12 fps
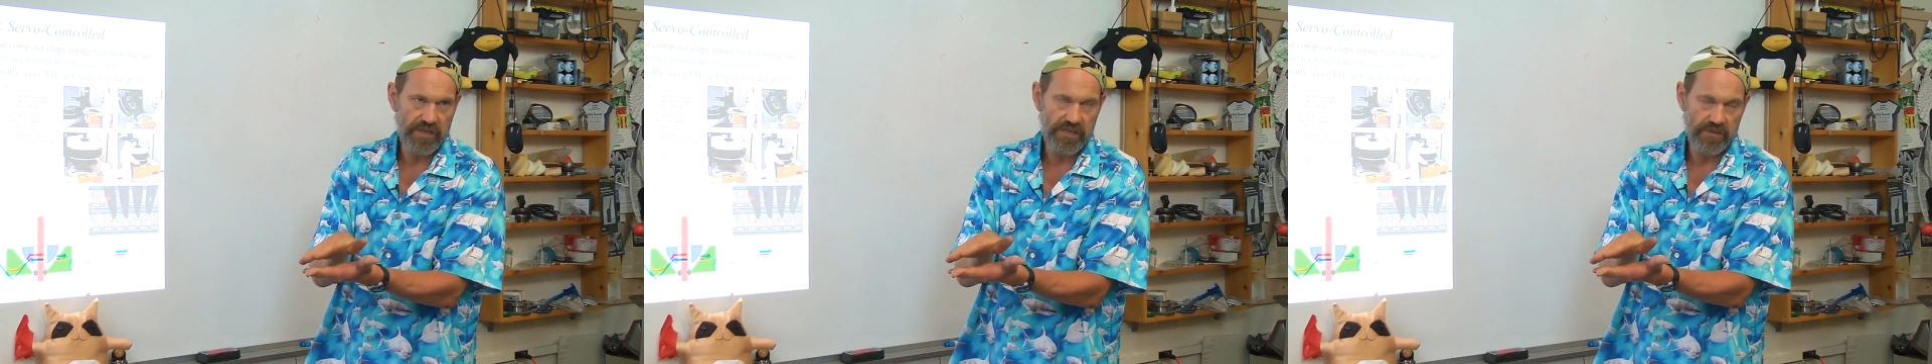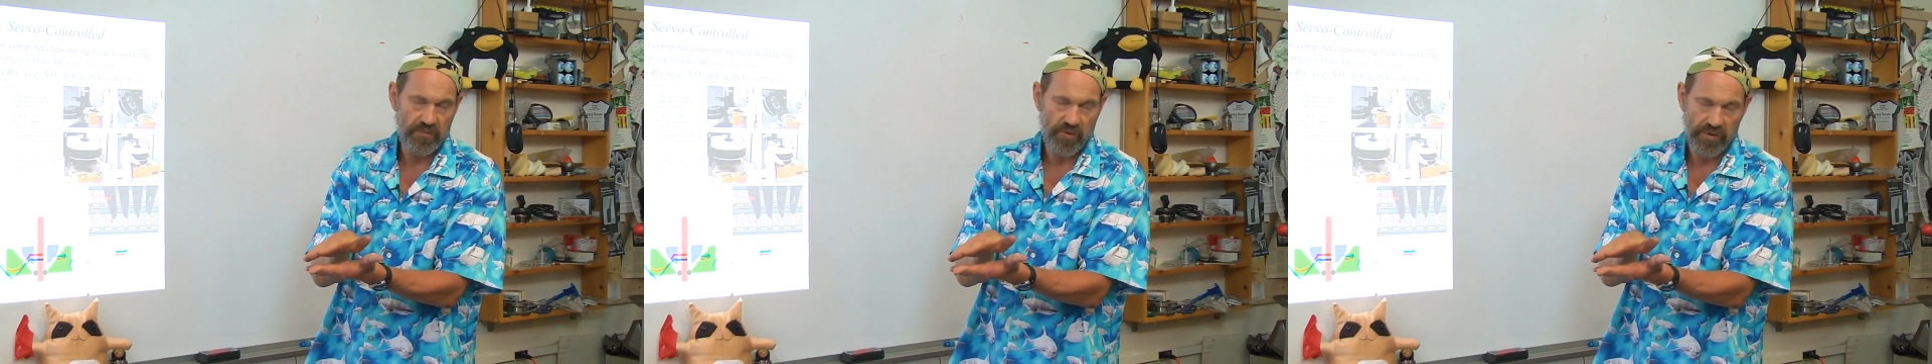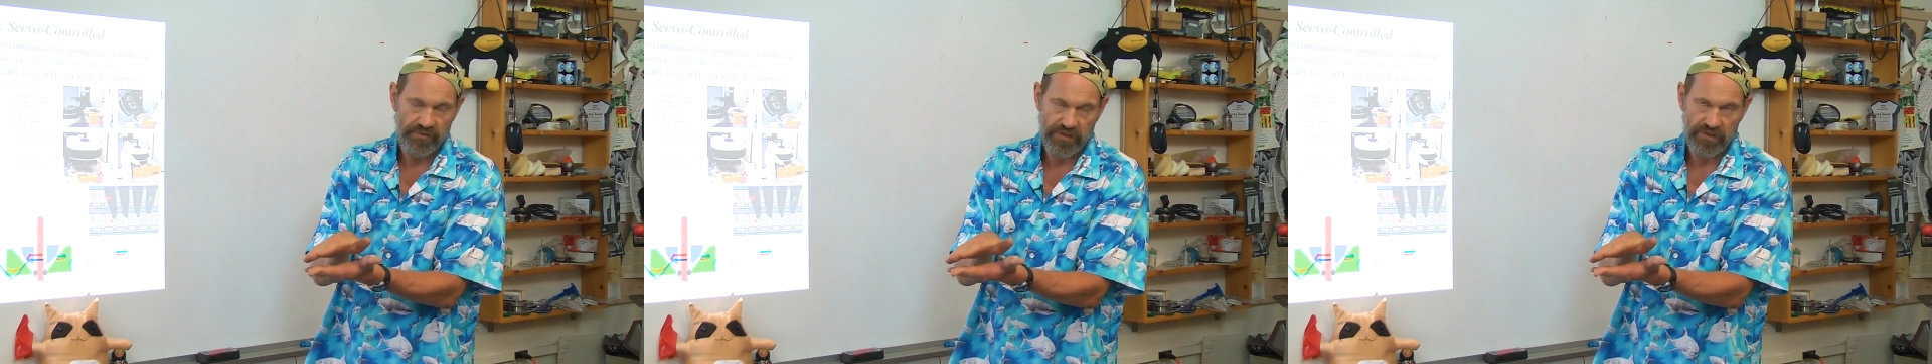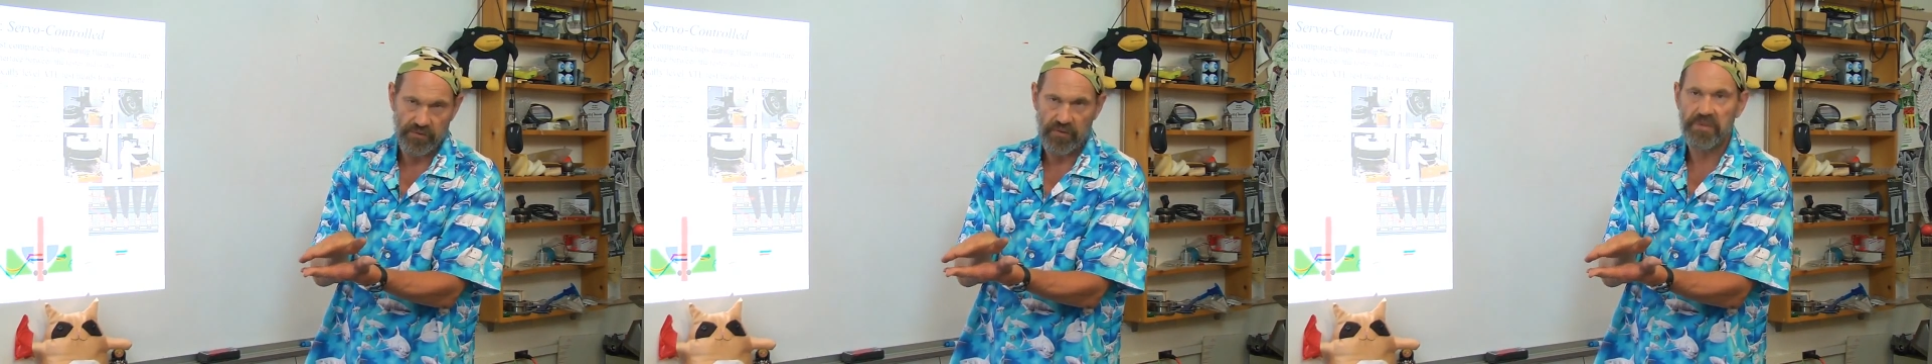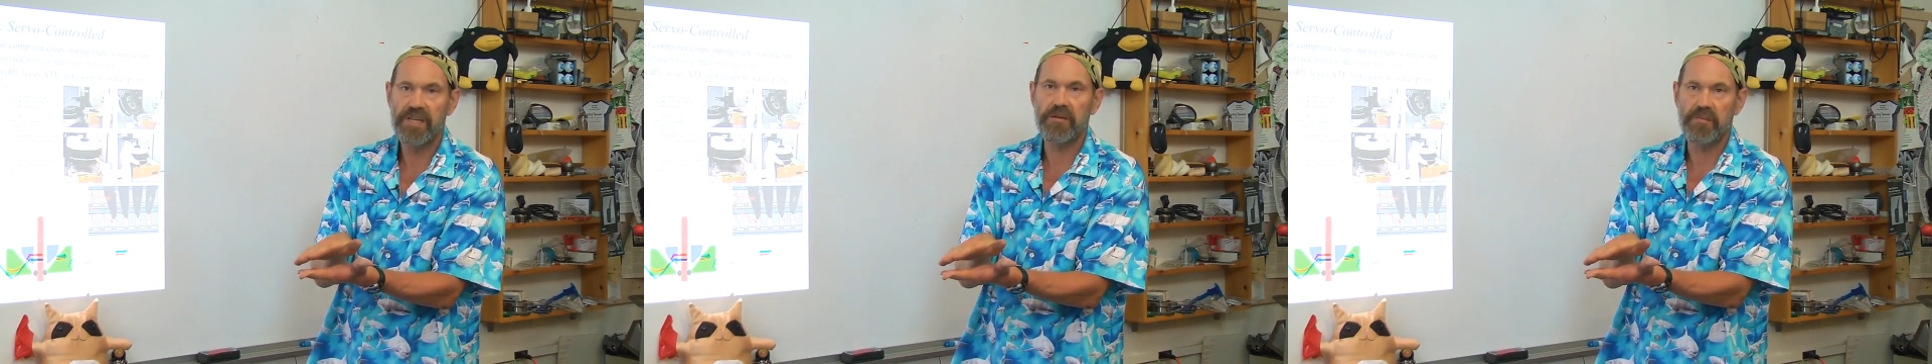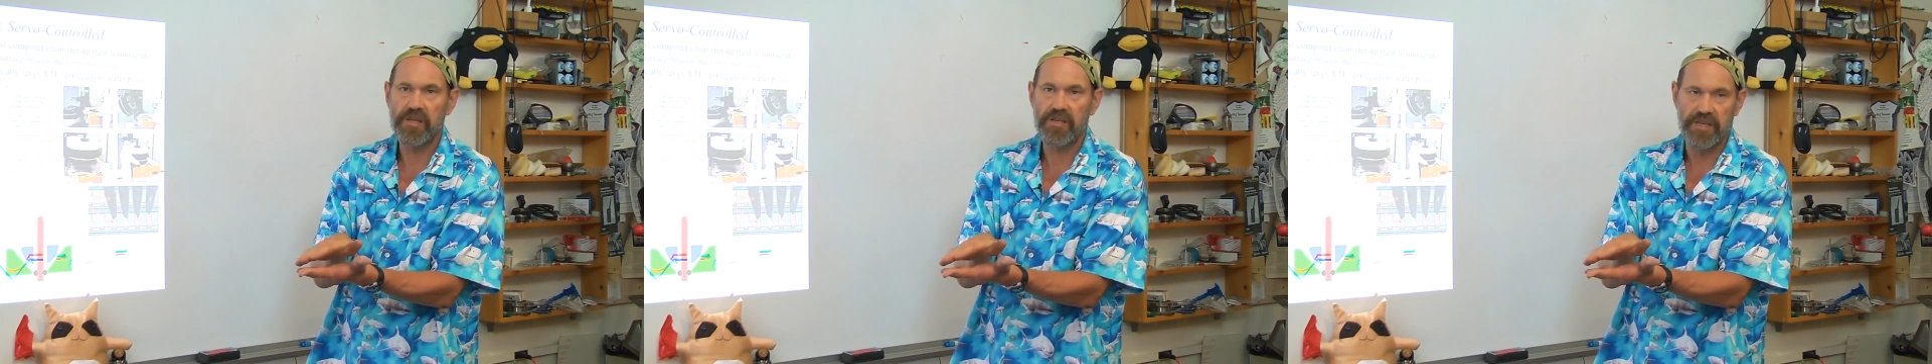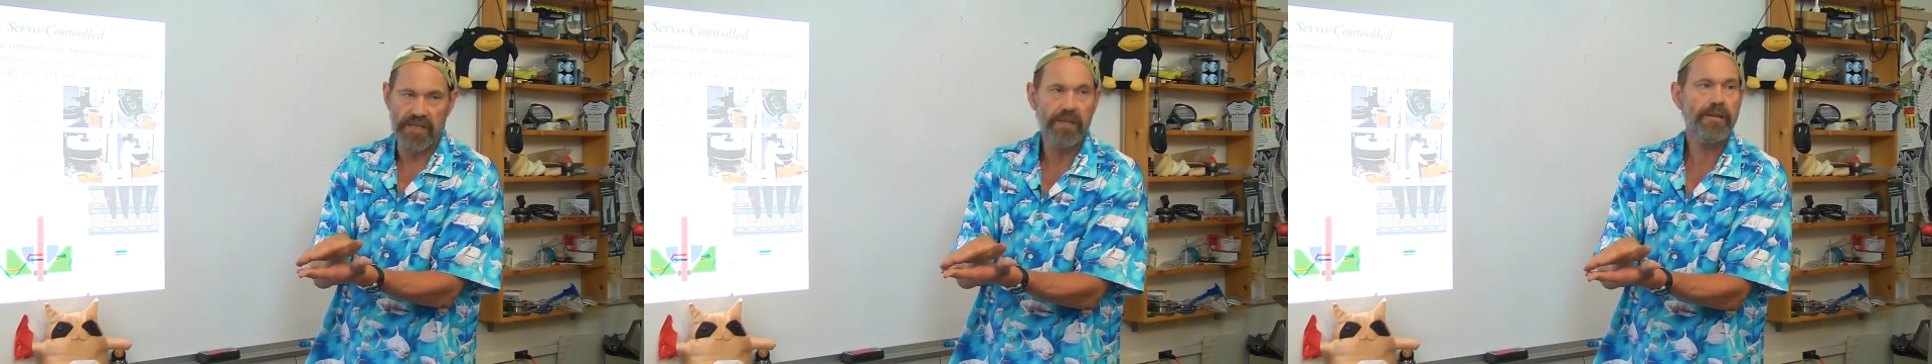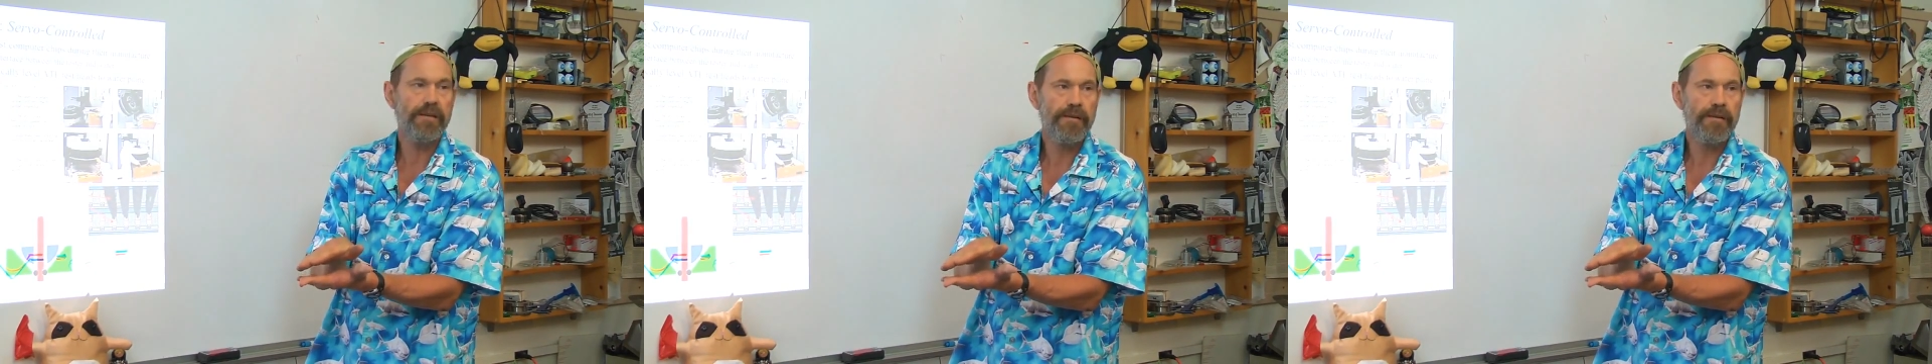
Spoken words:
is equivalent to repeatability.